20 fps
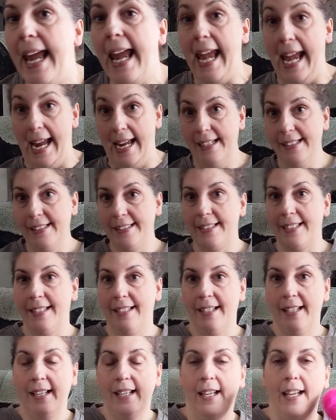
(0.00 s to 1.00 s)
hat
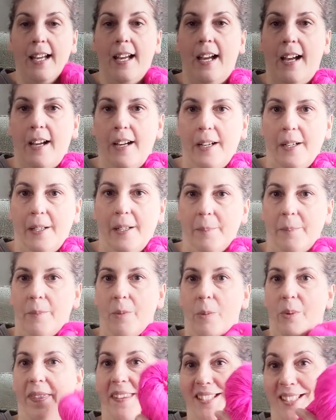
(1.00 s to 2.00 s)

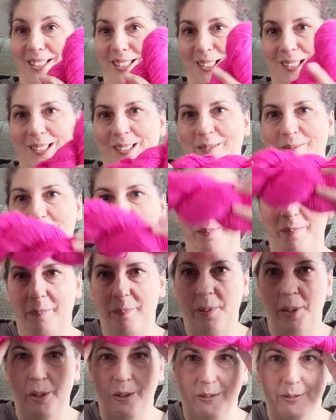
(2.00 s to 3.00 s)
with this
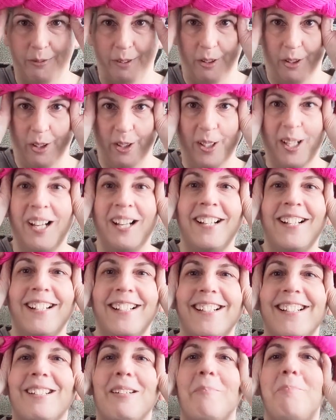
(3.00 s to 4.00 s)
beautiful
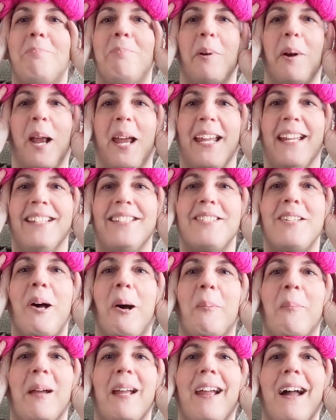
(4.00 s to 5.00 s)
bright,
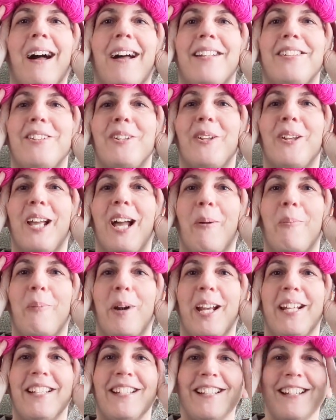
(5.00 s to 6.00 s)
oh my gosh, look how
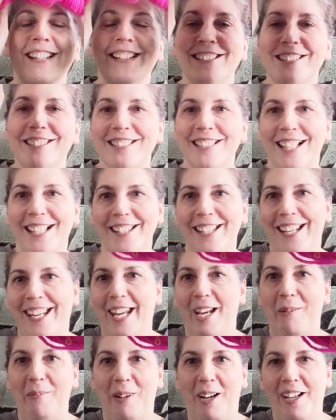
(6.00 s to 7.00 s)
bright it is on the
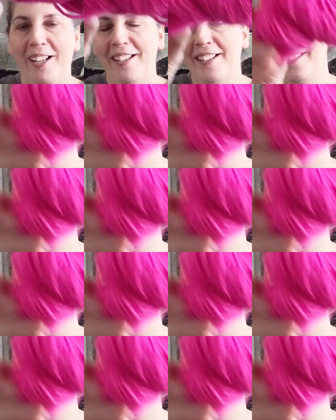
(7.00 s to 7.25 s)
camera.